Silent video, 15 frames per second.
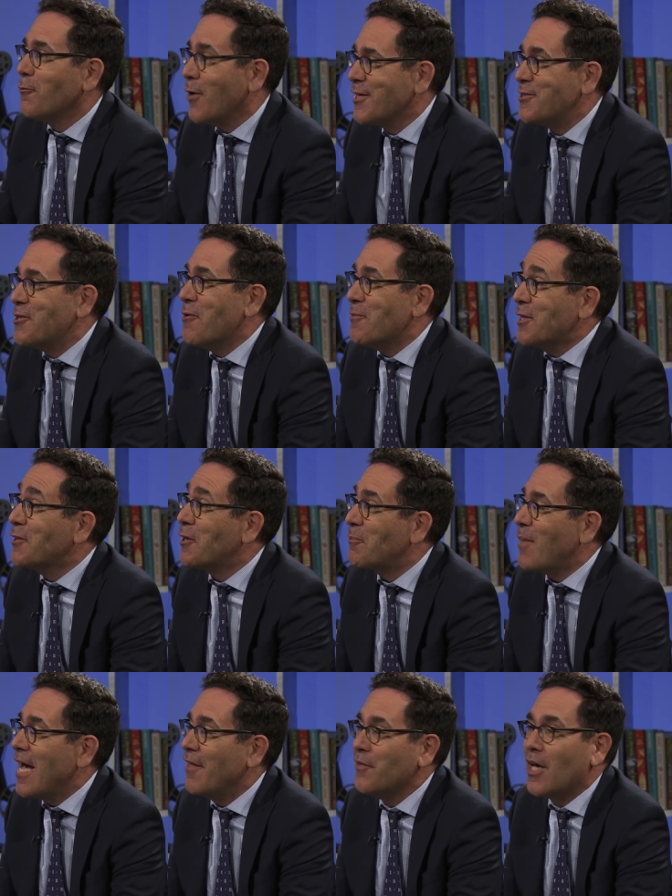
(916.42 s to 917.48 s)
West Germany look
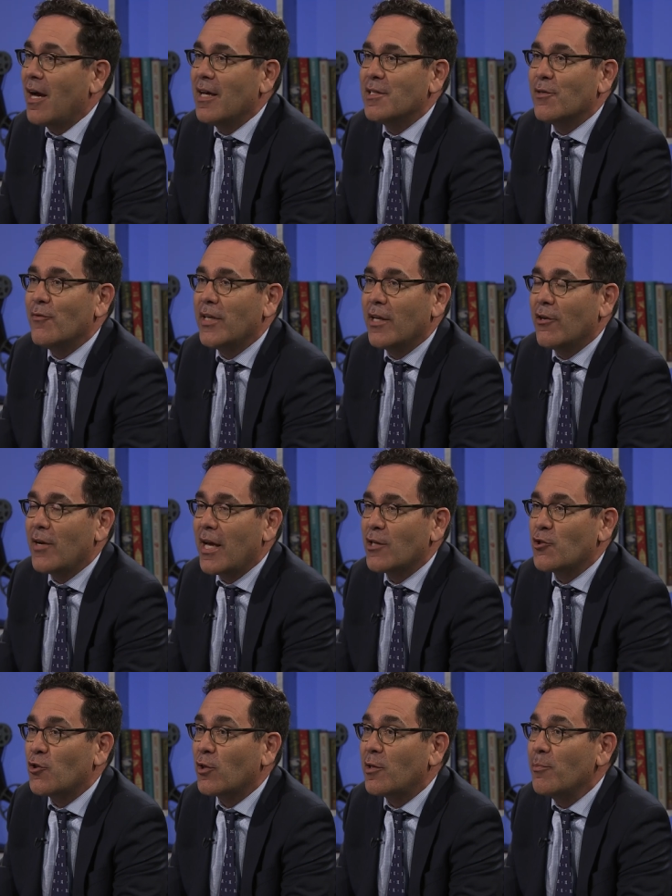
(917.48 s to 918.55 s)
bad in the eyes of the
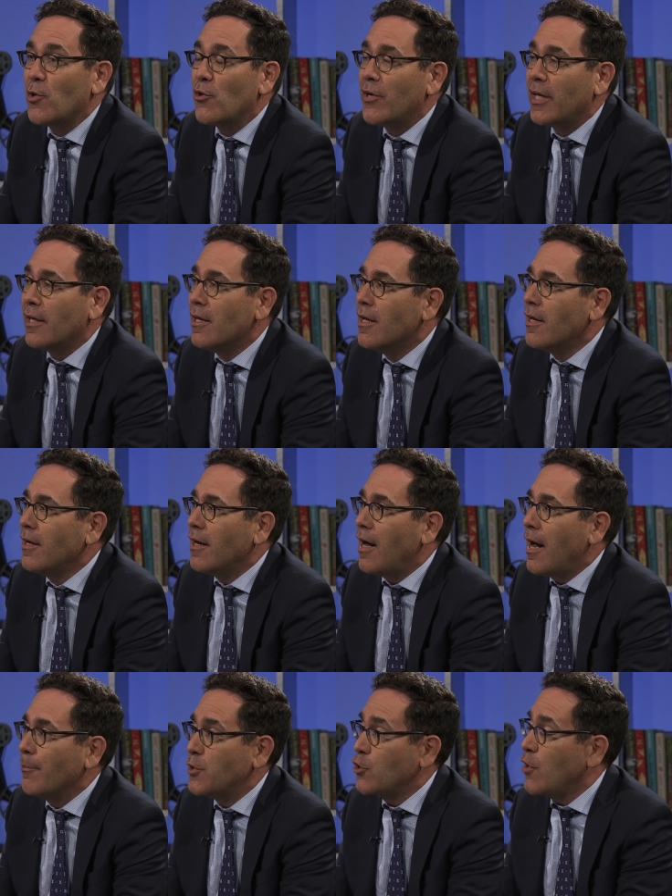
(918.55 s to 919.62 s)
international community,
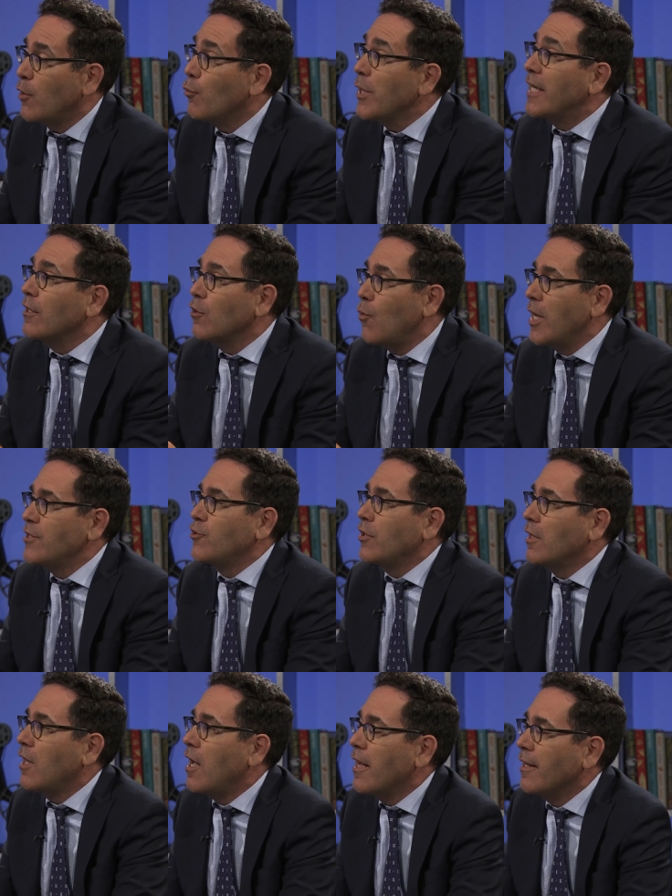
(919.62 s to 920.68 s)
um, to try to weaken the Western
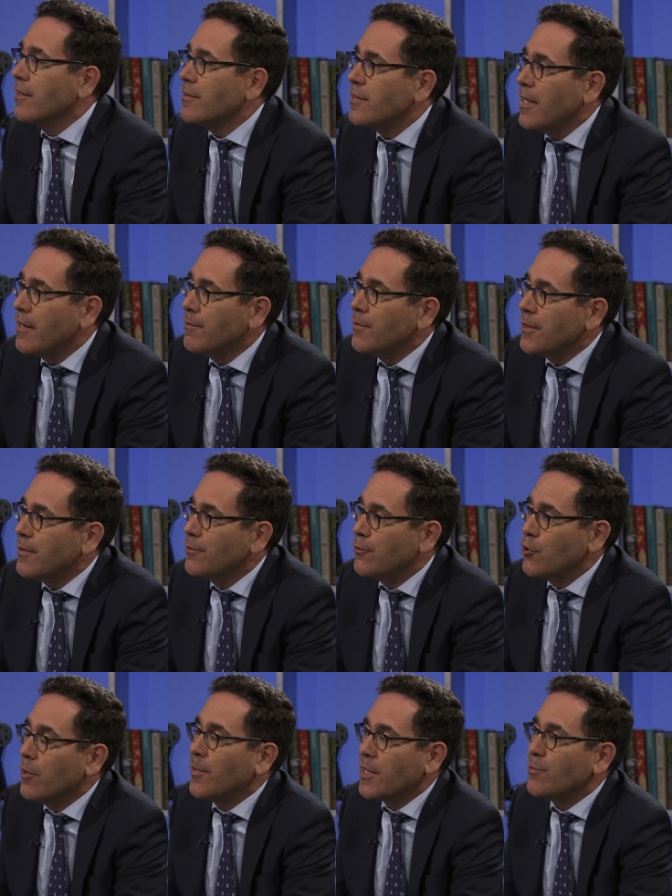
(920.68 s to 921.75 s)
alliance and
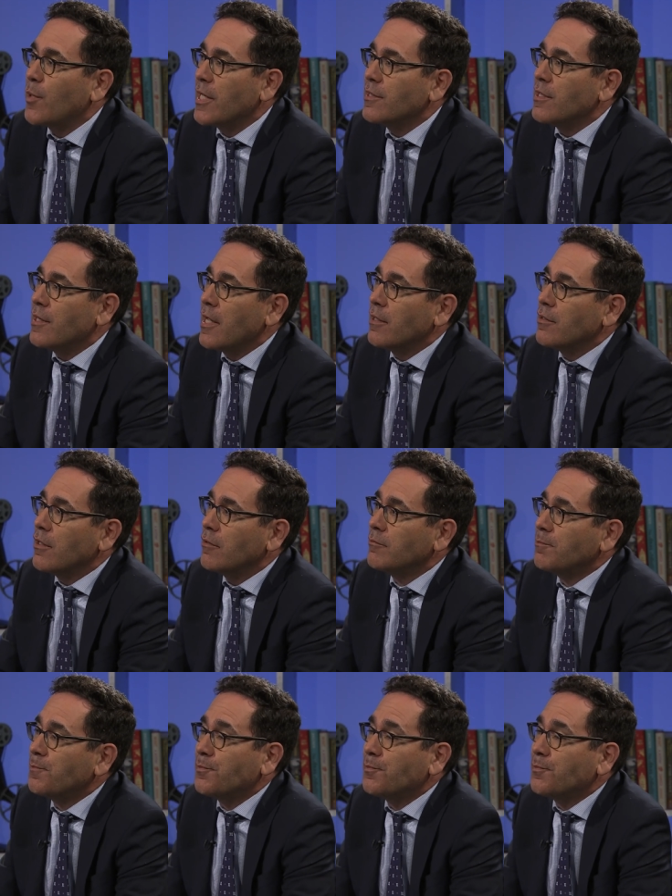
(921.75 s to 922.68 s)
Germany's place in NATO.